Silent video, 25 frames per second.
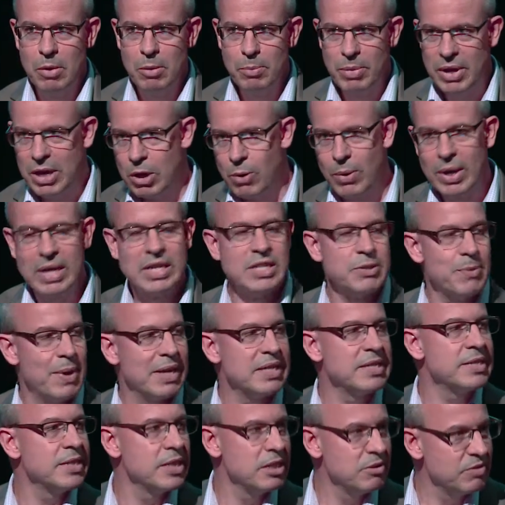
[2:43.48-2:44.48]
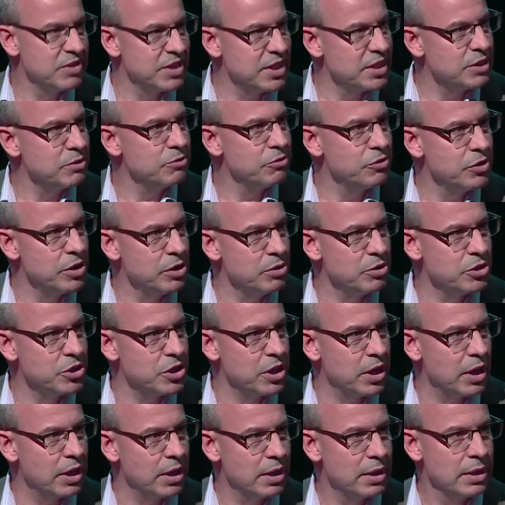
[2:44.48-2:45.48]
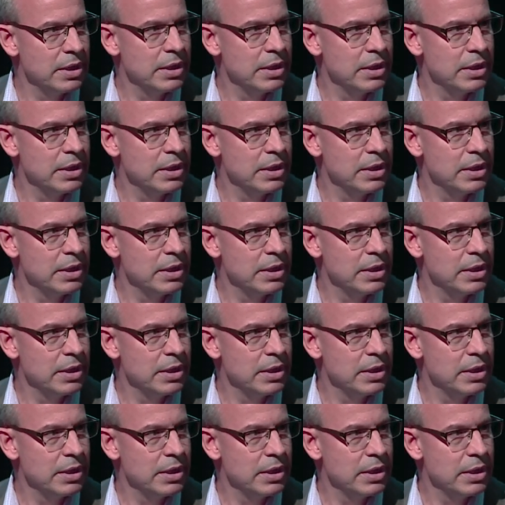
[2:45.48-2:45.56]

be quicker to add services in future?